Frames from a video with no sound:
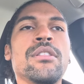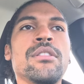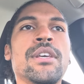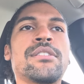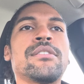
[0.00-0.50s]

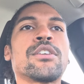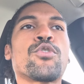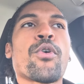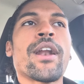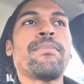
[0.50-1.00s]
this is
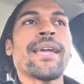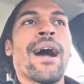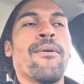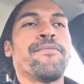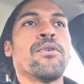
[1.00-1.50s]
incredibly
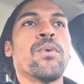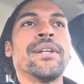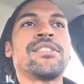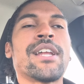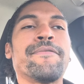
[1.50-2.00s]
helpful
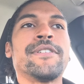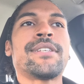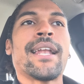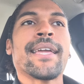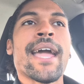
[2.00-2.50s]
when stuff is
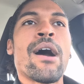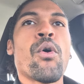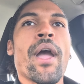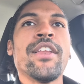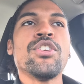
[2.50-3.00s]
selling
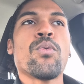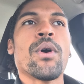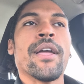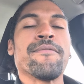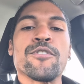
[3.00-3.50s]
out,
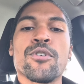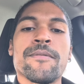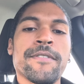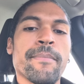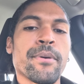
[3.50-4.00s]
and if you're a
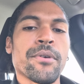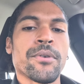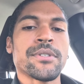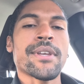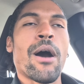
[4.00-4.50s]
flipper
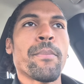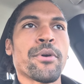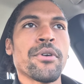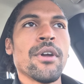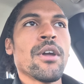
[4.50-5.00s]
or a
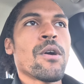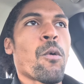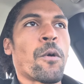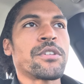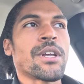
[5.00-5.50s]
scalper
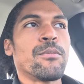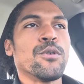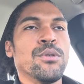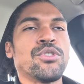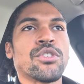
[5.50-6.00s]
or someone
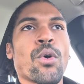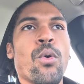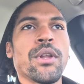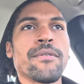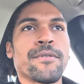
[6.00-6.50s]
who's just
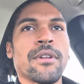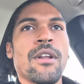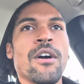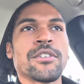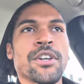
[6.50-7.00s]
holding for the
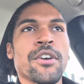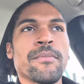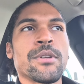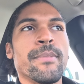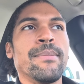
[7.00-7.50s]
long
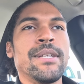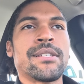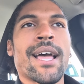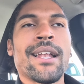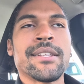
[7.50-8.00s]
term to maybe
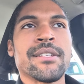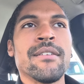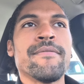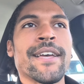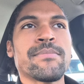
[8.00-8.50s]
sell as an
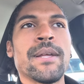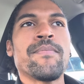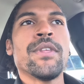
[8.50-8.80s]
investment,